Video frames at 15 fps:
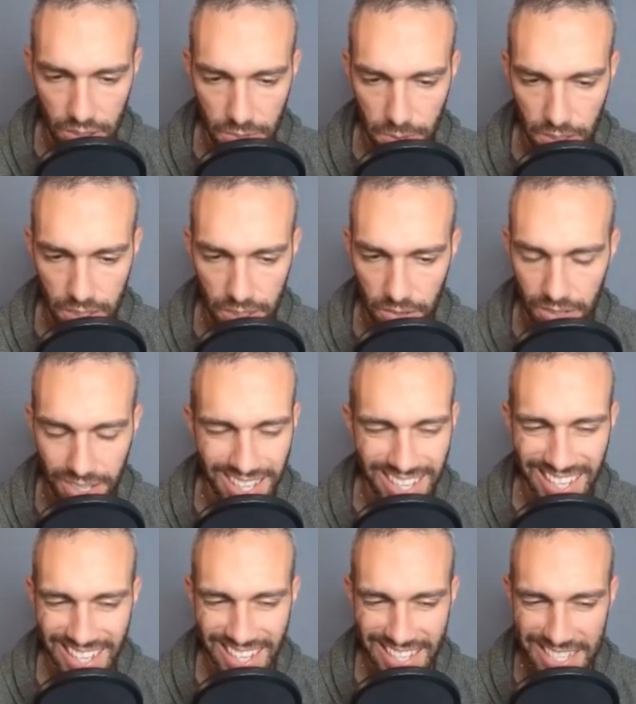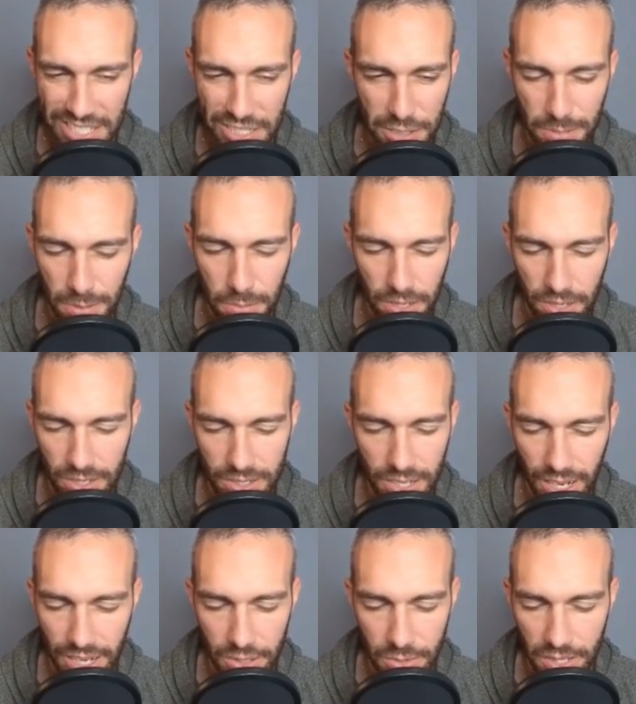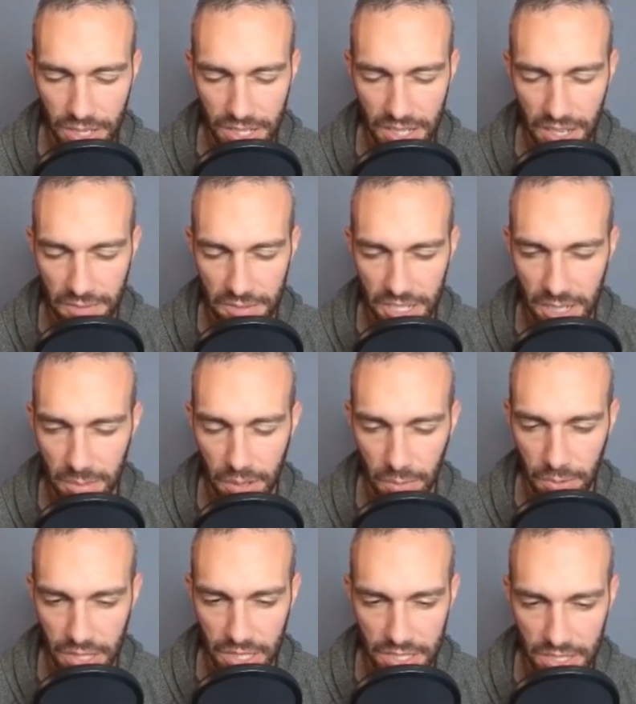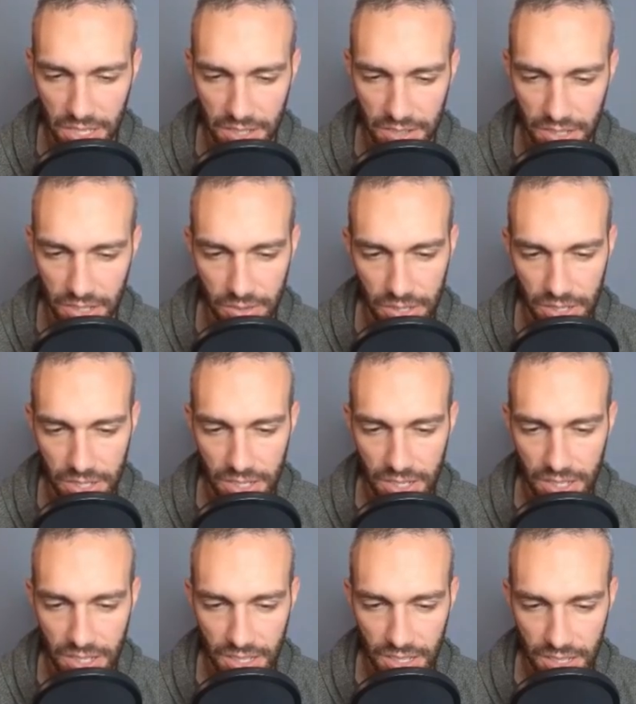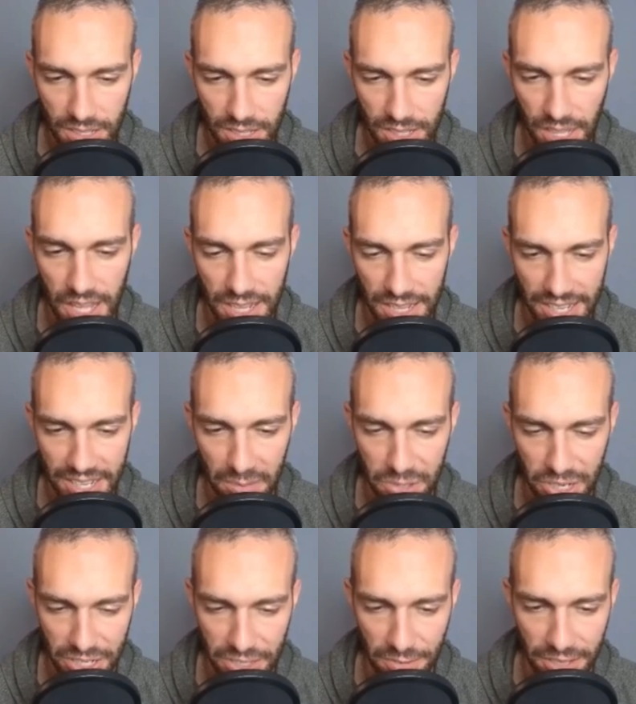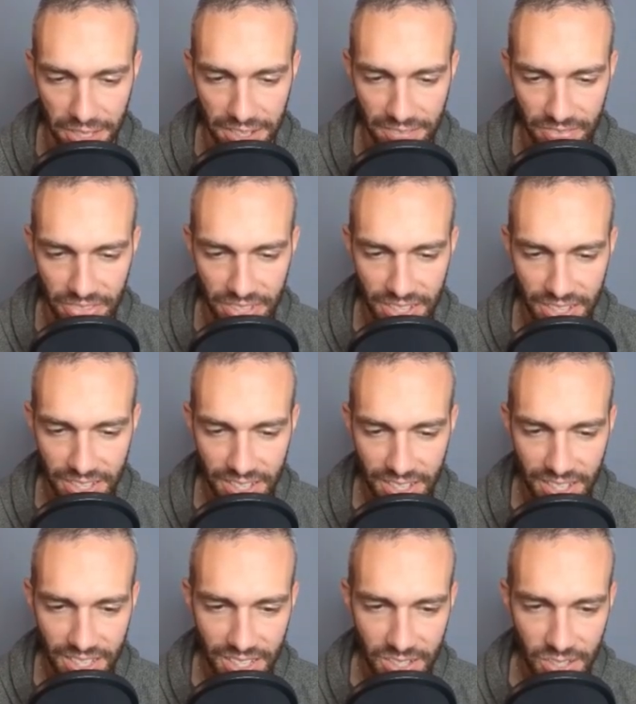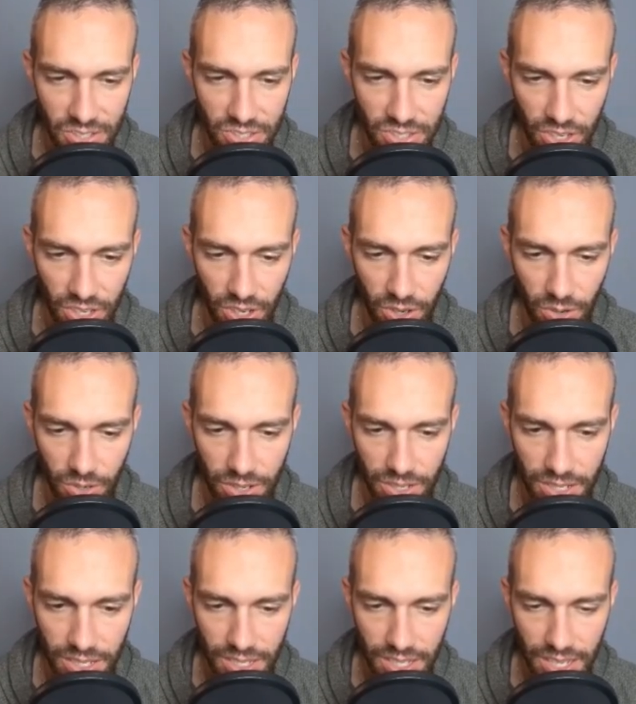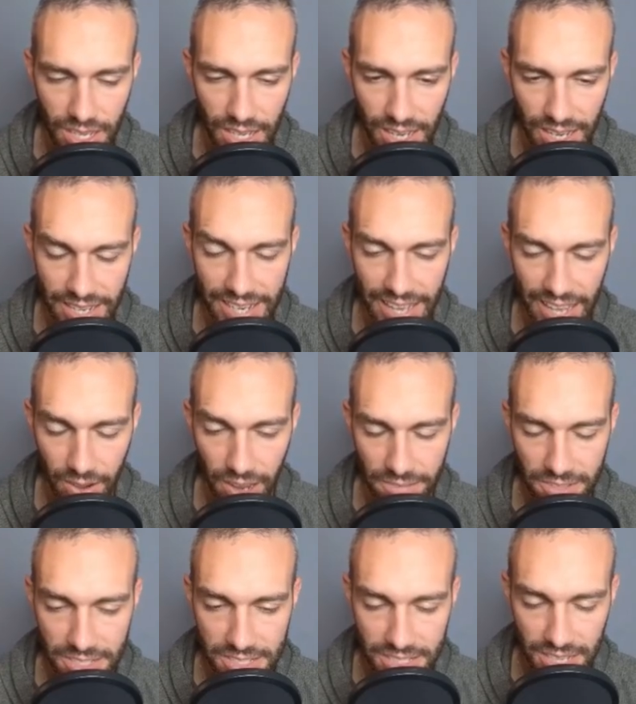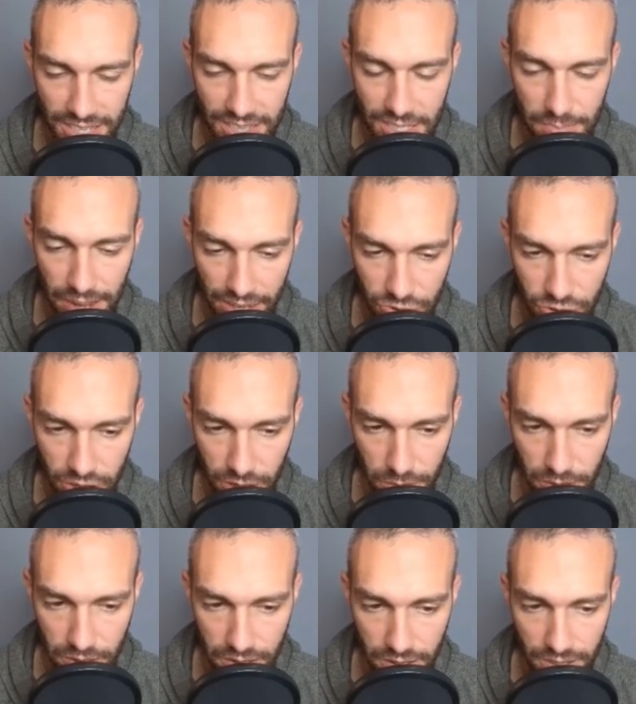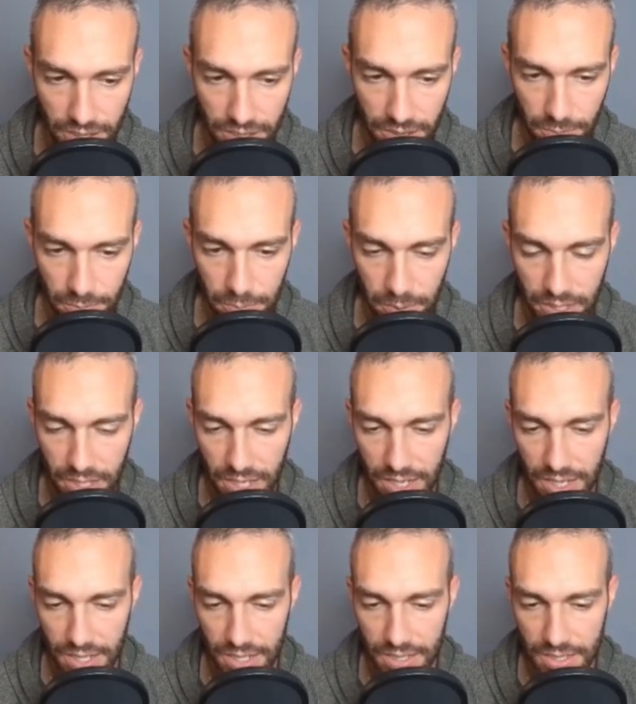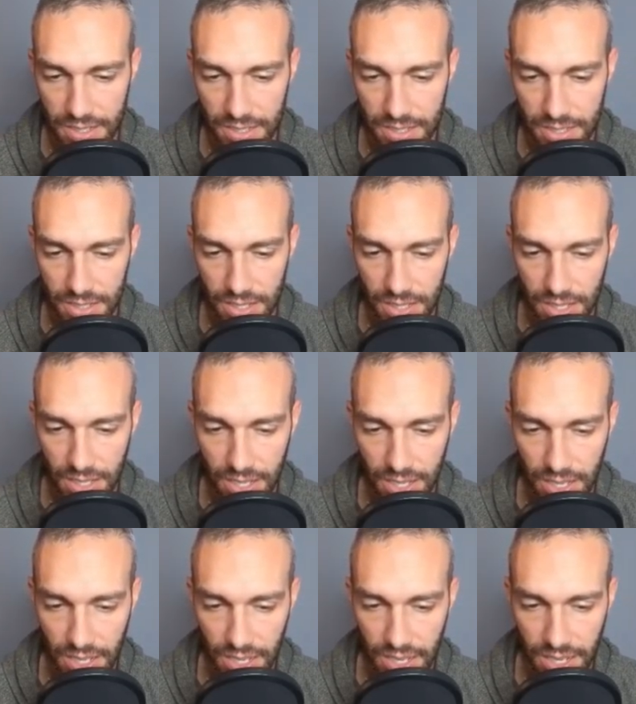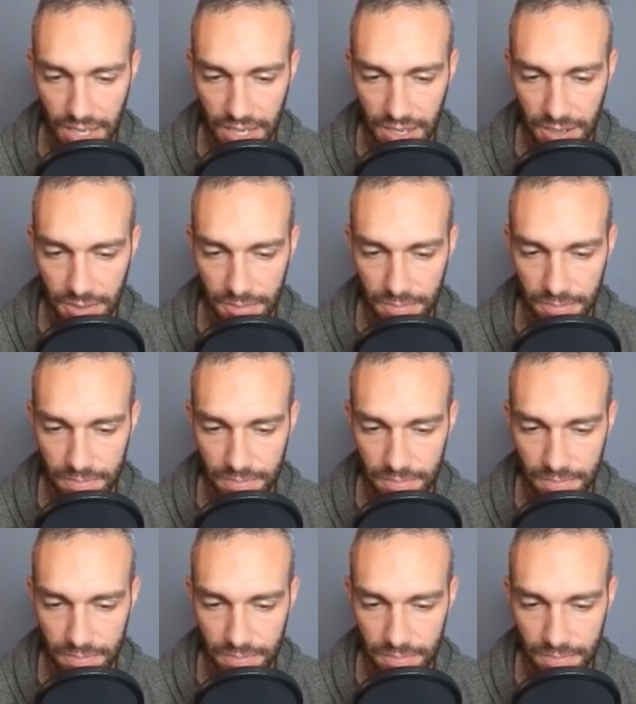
put it out because 2 people are not unique enough to come out with this on their own, like objectively. So I now have to stay in this matchup because, you